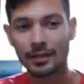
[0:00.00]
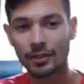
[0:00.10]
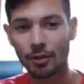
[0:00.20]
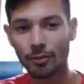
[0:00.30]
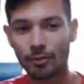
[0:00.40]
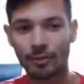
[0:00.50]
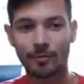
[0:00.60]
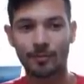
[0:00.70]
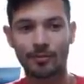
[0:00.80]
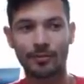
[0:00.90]
So
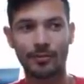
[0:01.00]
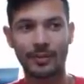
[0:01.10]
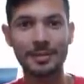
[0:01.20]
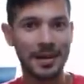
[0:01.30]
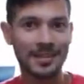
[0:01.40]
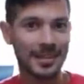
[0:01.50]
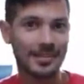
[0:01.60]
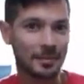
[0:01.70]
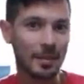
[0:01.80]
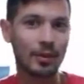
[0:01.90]
it makes
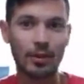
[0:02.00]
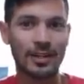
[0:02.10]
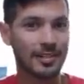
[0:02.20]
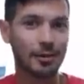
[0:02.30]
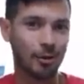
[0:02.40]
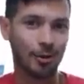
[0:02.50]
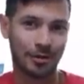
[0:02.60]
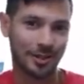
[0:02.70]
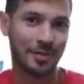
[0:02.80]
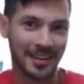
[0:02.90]
sense that people are trying to sell you
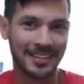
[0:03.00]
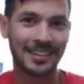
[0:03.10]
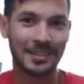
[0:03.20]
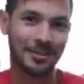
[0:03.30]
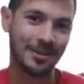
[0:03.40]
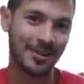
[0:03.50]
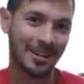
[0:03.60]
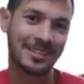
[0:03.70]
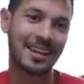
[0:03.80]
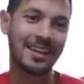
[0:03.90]
courses, basically is what I'm
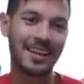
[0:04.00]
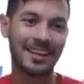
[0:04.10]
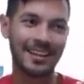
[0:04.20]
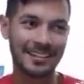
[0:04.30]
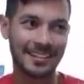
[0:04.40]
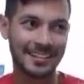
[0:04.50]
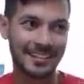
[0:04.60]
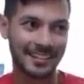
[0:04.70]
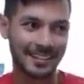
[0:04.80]
trying to say. Because it's,